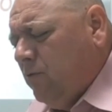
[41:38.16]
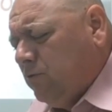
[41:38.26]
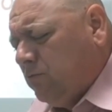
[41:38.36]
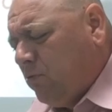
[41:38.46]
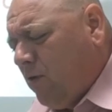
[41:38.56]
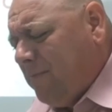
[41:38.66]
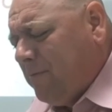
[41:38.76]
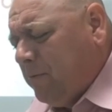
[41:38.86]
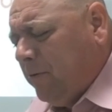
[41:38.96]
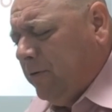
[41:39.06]
with
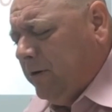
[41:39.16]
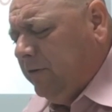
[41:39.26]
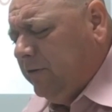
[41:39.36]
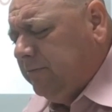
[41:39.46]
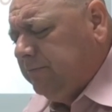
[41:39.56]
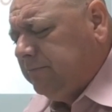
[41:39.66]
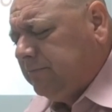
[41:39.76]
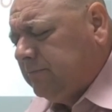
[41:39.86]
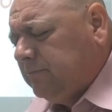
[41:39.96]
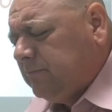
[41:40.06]
proper priorities.
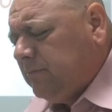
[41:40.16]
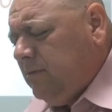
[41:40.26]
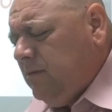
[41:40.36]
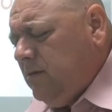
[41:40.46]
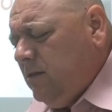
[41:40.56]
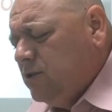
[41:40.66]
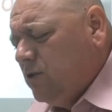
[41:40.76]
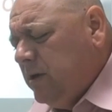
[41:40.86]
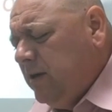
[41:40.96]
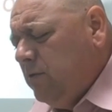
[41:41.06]

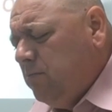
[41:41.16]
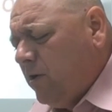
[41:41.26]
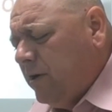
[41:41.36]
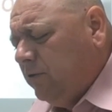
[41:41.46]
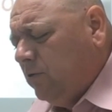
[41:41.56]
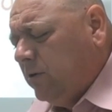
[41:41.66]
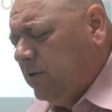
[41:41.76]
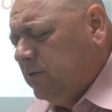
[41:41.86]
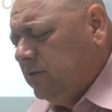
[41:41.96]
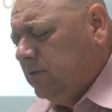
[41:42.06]
So we give you praise, Lord.
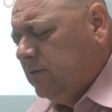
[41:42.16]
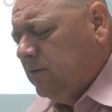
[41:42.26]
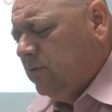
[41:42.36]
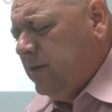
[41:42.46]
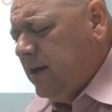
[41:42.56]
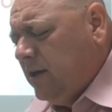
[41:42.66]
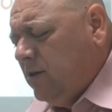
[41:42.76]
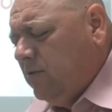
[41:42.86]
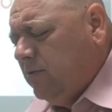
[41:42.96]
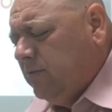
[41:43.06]
We thank
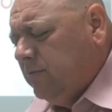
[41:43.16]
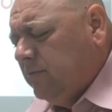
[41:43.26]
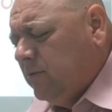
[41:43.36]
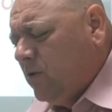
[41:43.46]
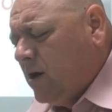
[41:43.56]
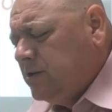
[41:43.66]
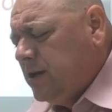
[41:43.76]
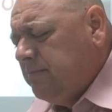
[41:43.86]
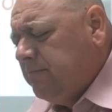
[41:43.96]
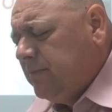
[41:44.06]
you. In
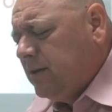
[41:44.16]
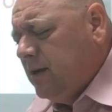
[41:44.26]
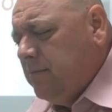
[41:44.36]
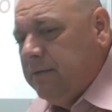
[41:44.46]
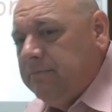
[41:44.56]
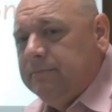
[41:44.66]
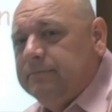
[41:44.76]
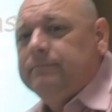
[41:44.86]
Christ's name, amen.